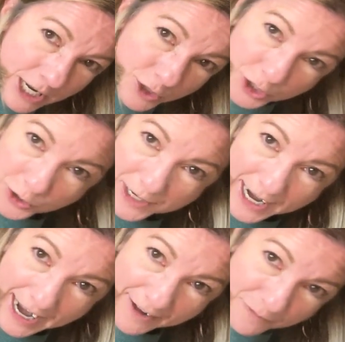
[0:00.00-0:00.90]

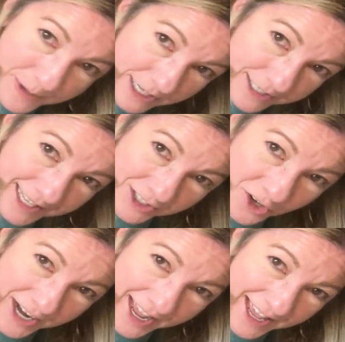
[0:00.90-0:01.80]
2.5 minutes. That's
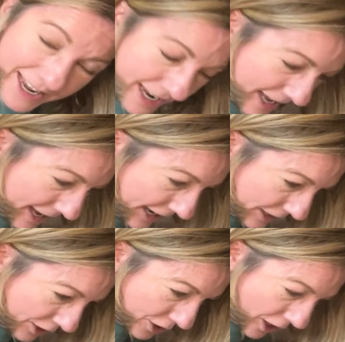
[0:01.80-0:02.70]
okay.
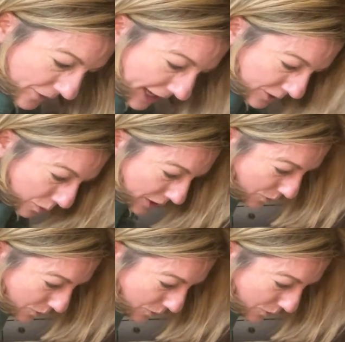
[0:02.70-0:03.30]
That's what